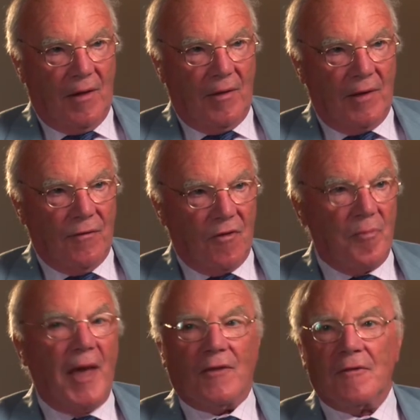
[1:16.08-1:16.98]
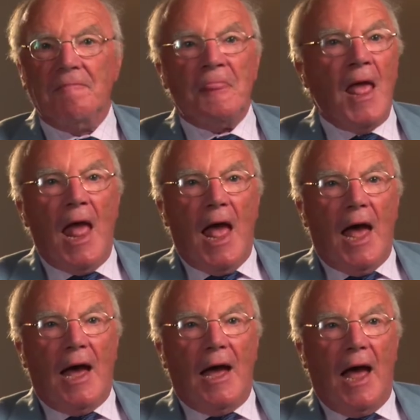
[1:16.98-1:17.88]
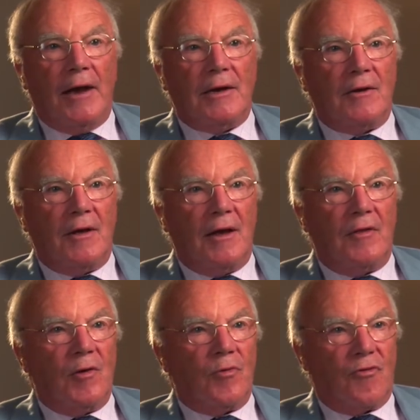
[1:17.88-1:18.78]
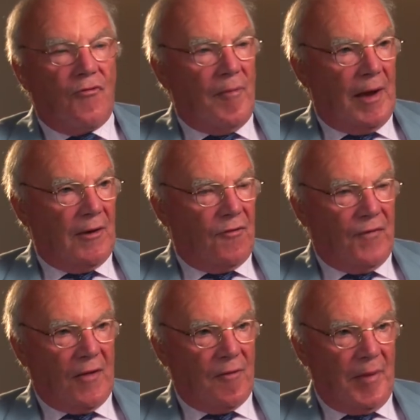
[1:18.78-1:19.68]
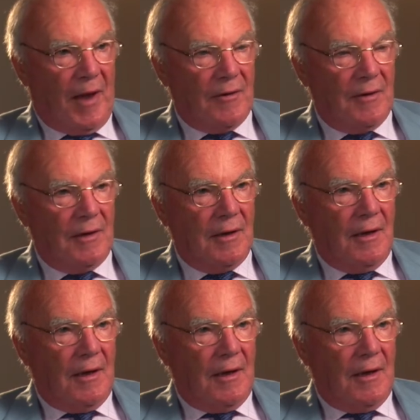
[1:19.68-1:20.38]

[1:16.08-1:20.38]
in the space. And there was tremendous fuss about it.